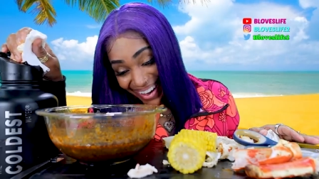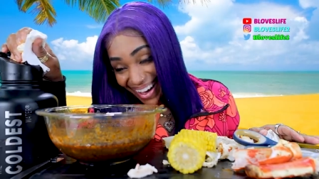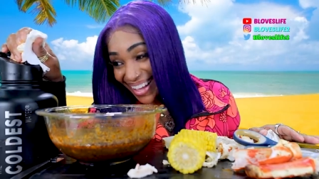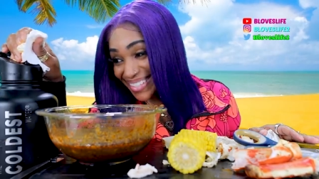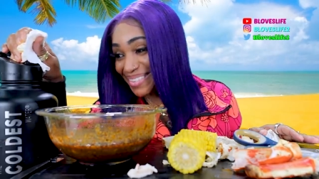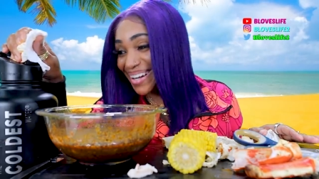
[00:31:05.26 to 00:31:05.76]

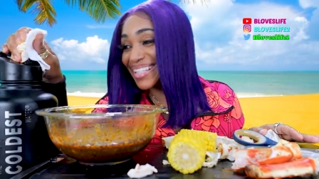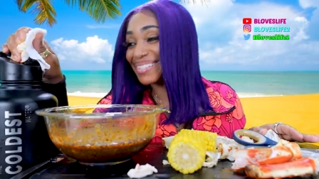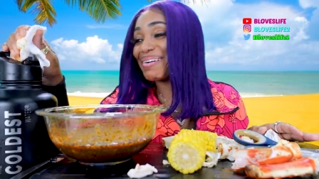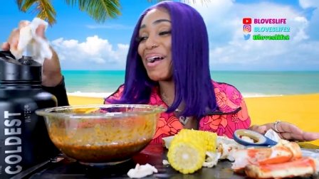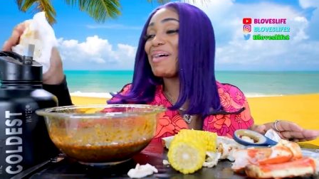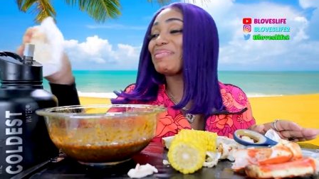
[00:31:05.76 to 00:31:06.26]
God, what's
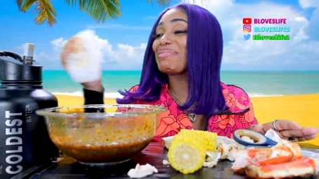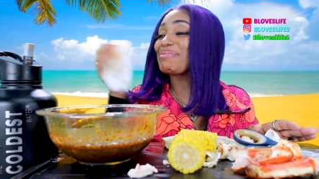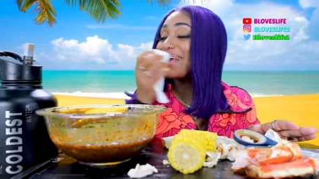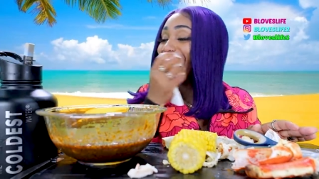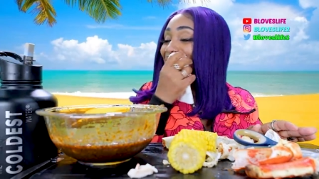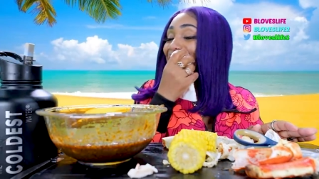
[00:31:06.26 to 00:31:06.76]
wrong with
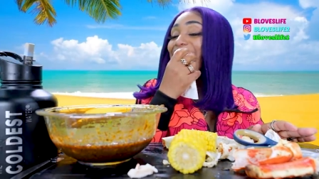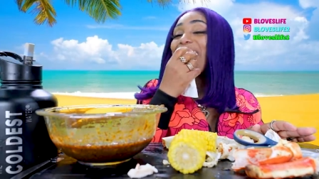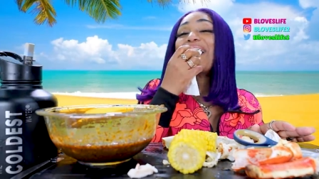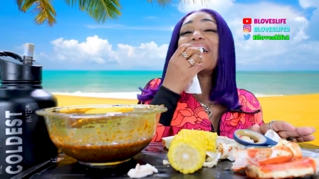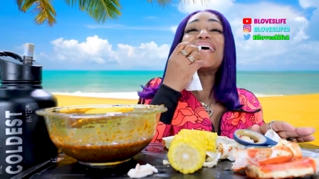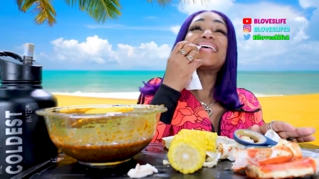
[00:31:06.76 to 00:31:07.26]
me?
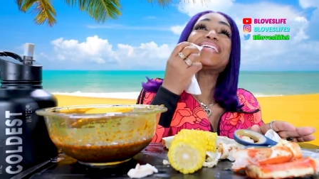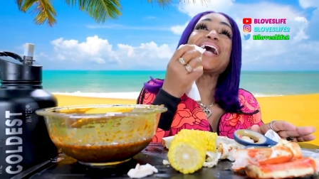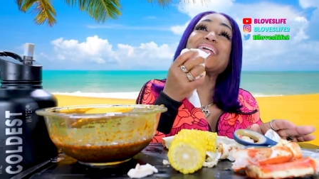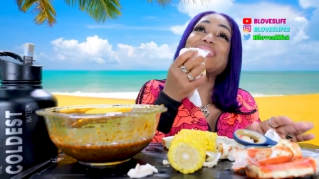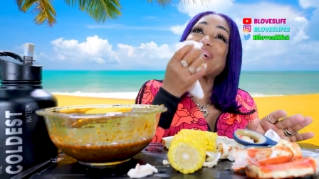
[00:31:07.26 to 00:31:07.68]
Y'all